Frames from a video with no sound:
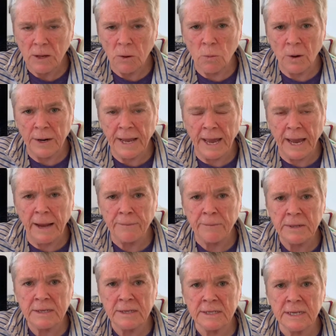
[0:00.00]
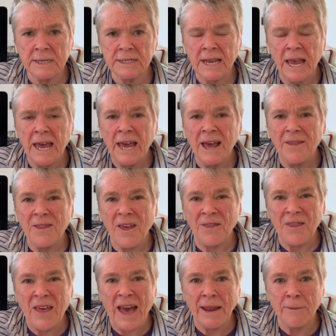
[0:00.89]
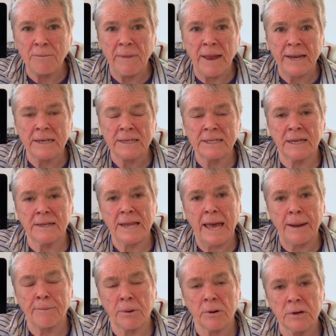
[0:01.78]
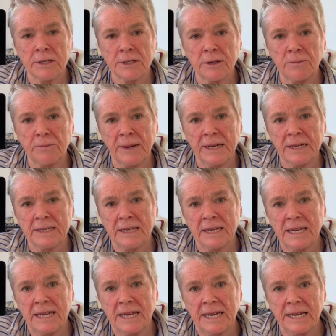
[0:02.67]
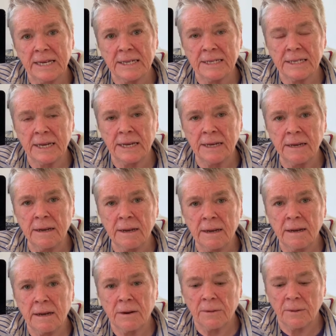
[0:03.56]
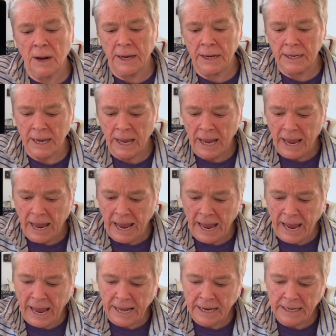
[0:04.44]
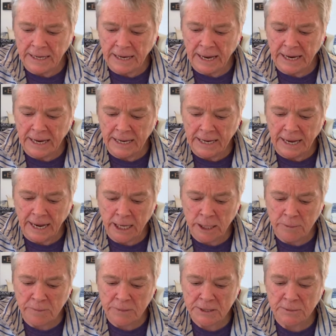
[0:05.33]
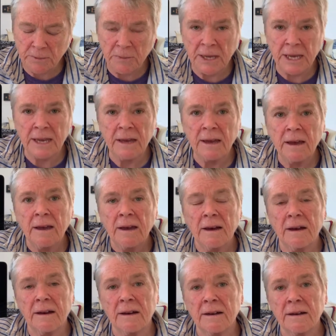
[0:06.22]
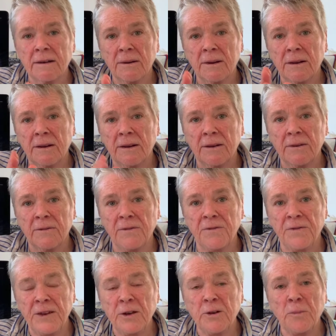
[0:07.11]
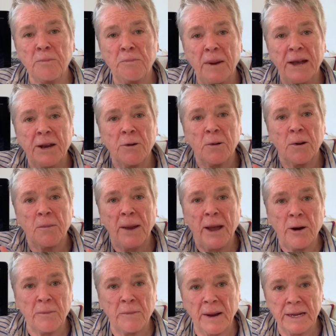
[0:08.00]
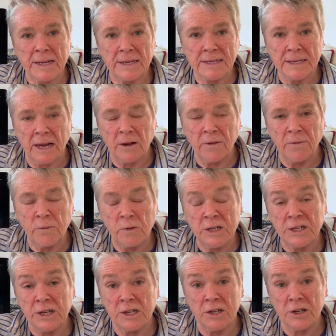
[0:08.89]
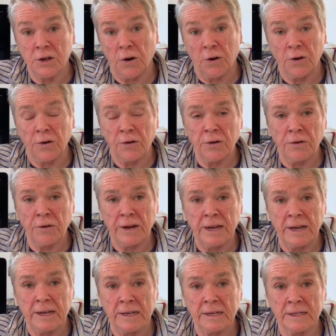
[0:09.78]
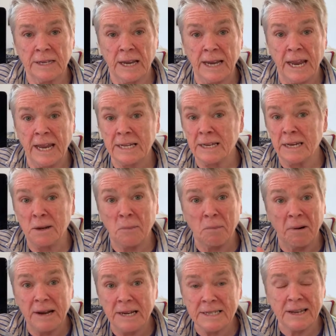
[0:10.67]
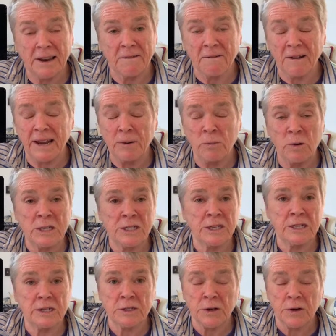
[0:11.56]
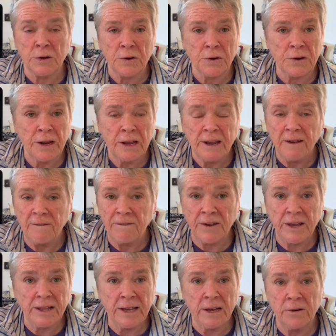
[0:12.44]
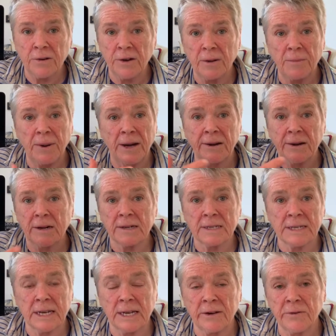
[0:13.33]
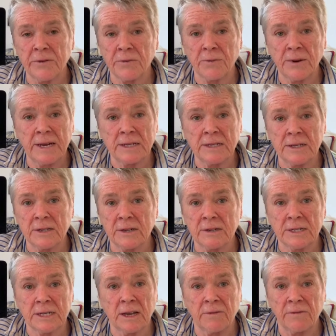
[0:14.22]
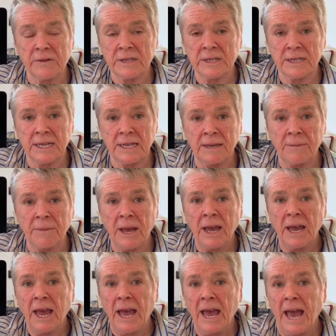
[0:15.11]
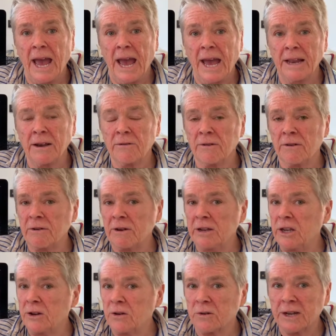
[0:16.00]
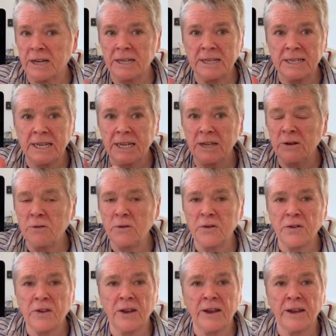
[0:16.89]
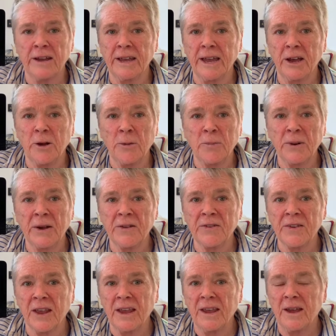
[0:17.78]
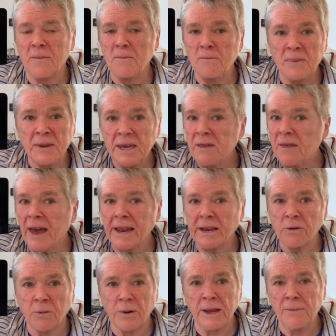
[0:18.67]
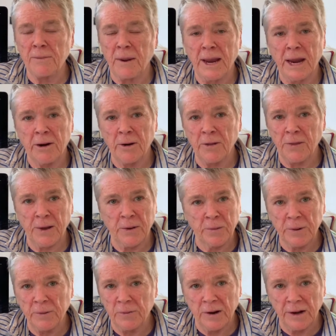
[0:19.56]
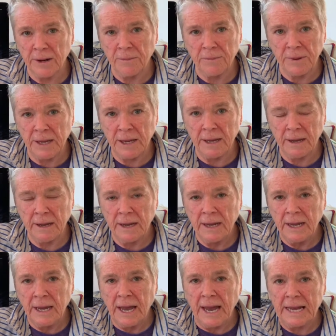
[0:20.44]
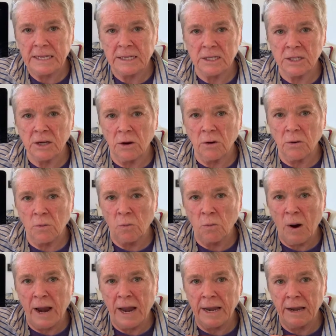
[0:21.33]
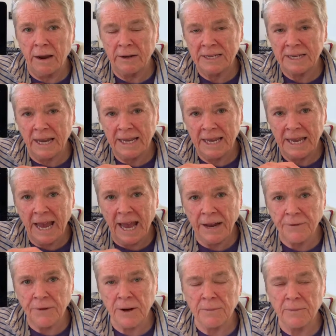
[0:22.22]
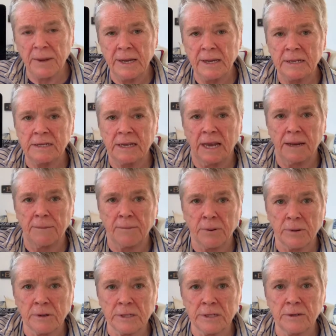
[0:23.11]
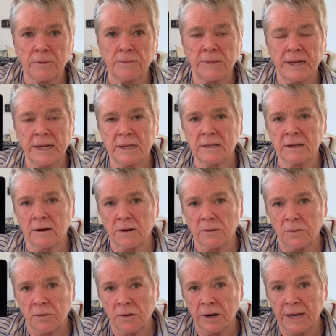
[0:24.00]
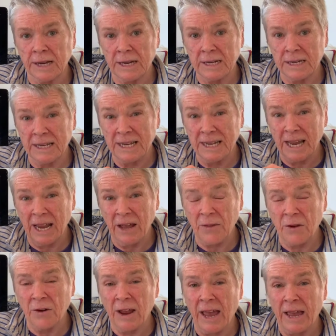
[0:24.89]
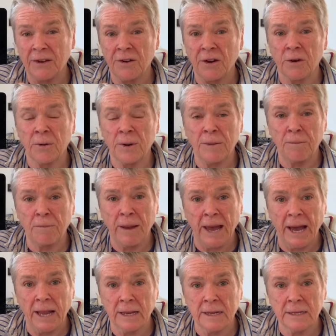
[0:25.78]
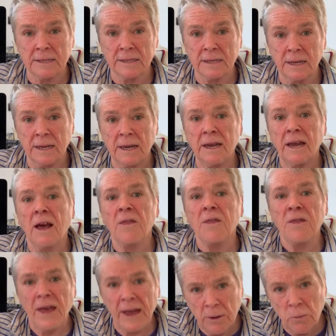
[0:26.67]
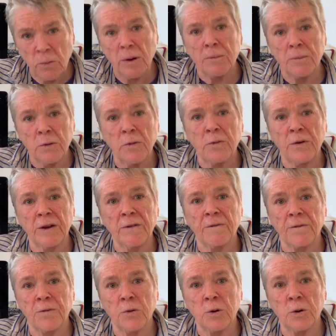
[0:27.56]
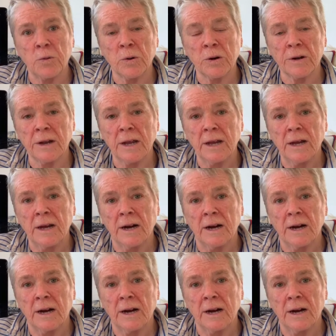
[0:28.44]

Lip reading: what happens is that medicine, that personal medicine kicks in, right? And it helps me feel better about myself, which in turn is an antidepressant, right? Which in turn, feeling good about ourselves raises our self-esteem and, continues to help us be that great parent that we want to be. And so when psychiatric meds and personal meds are working together and are in balance, then we're moving forward